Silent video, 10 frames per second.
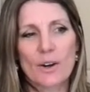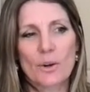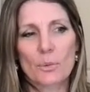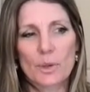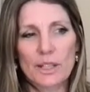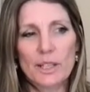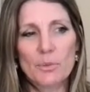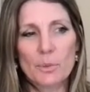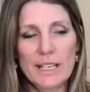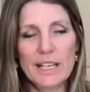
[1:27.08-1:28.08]
really
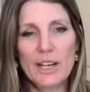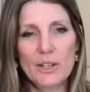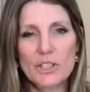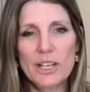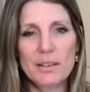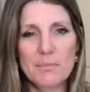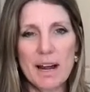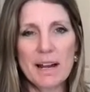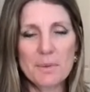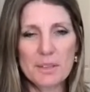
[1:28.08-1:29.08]
renegotiated
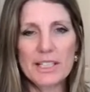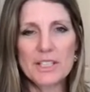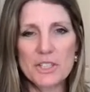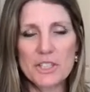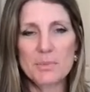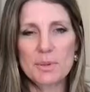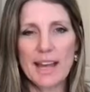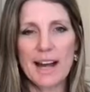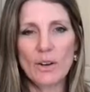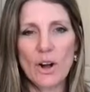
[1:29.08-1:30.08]
my relationship with
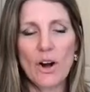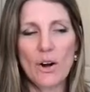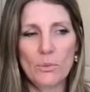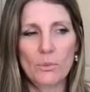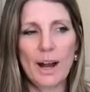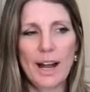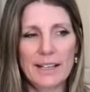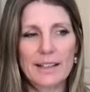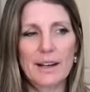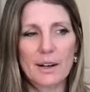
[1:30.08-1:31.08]
alcohol
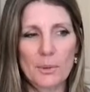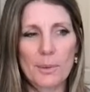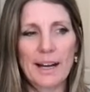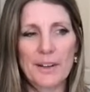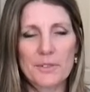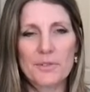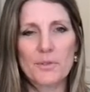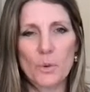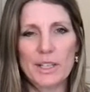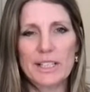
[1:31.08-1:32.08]
right around
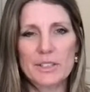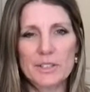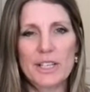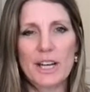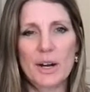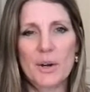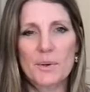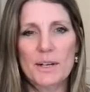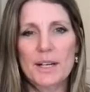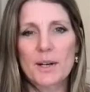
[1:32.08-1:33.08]
4 years ago
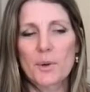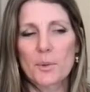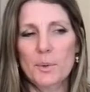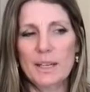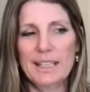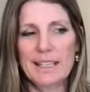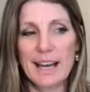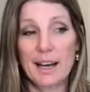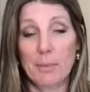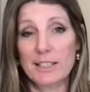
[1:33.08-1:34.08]
when
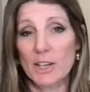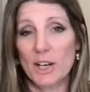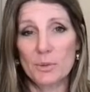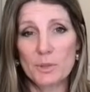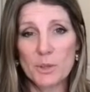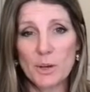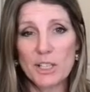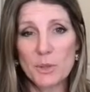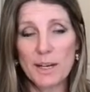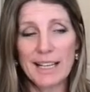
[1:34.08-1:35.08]
my daughter was
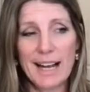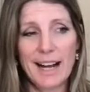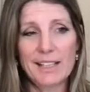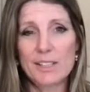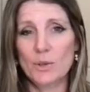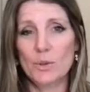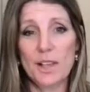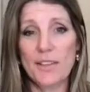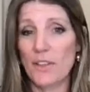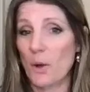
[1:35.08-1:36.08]
graduating high school.
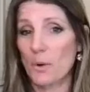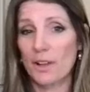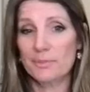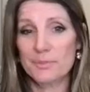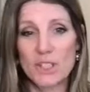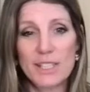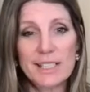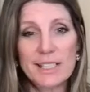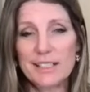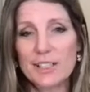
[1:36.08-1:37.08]
I thought, well, she's
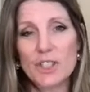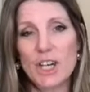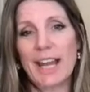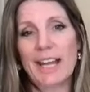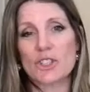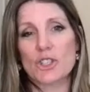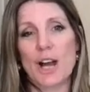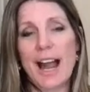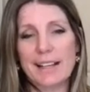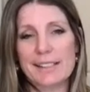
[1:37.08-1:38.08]
getting to change
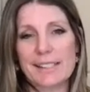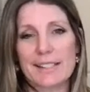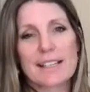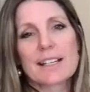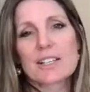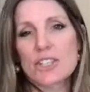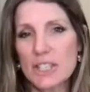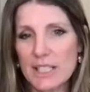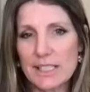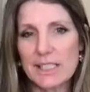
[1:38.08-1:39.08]
tracks.
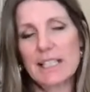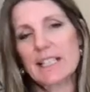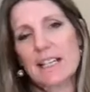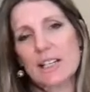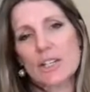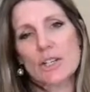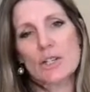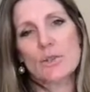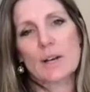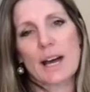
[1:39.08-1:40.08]
She's getting a
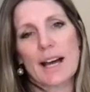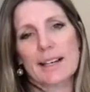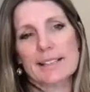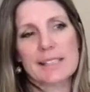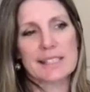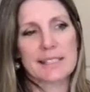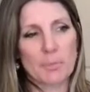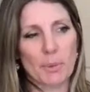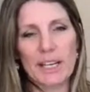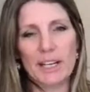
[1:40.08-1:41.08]
new
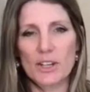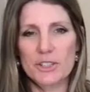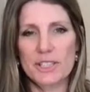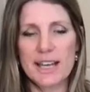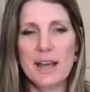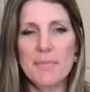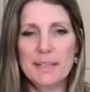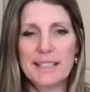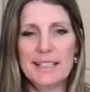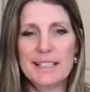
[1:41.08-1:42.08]
spring in her step
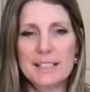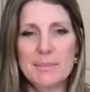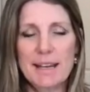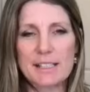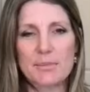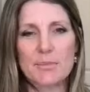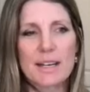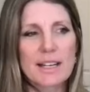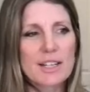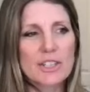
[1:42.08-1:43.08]
and getting to make some
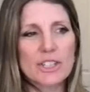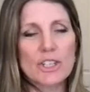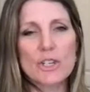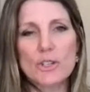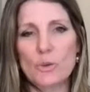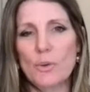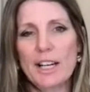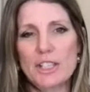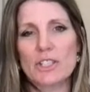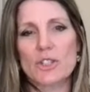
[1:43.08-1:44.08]
just new
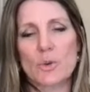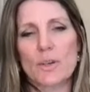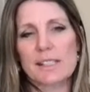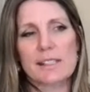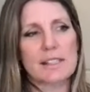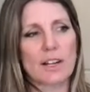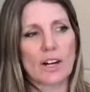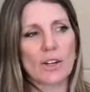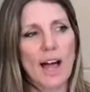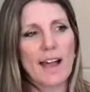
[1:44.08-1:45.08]
direction choices in
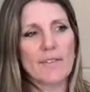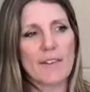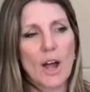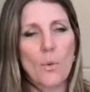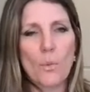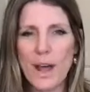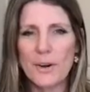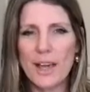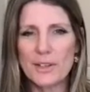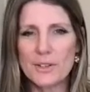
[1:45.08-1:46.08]
her life. Why
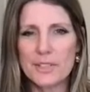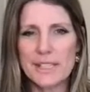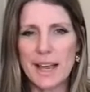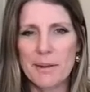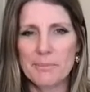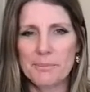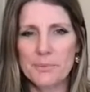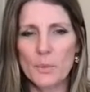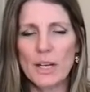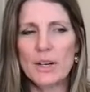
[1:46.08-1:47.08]
don't I do the same?
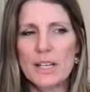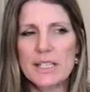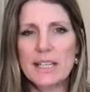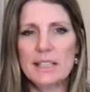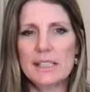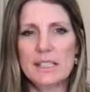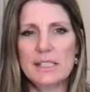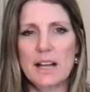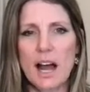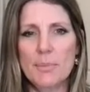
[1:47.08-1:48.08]
Why don't I take this as
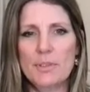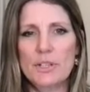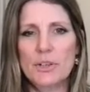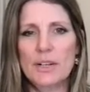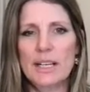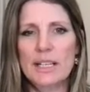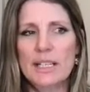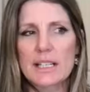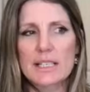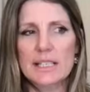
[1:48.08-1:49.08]
an opportunity
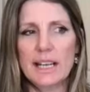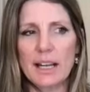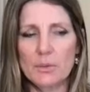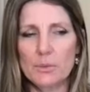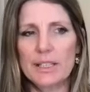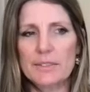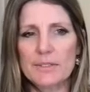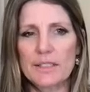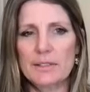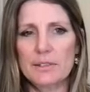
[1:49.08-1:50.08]
to kind of
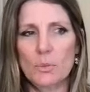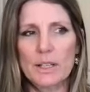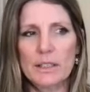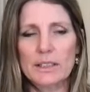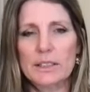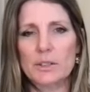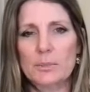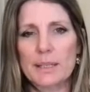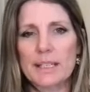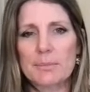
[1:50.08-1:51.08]
reinvent the wheel a little
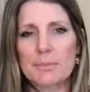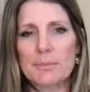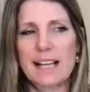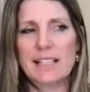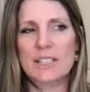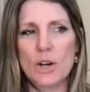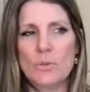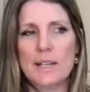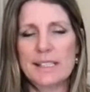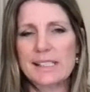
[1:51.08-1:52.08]
bit because I don't
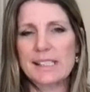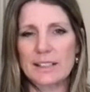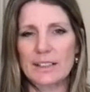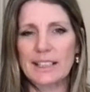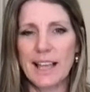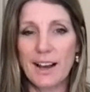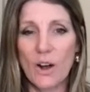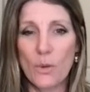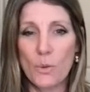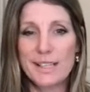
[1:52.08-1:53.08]
necessarily like all
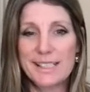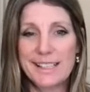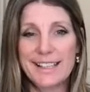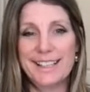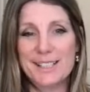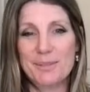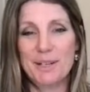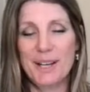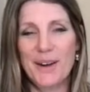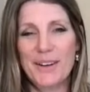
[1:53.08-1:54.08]
the ways that it's
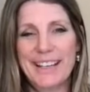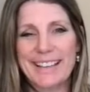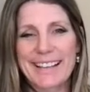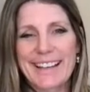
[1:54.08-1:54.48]
been going.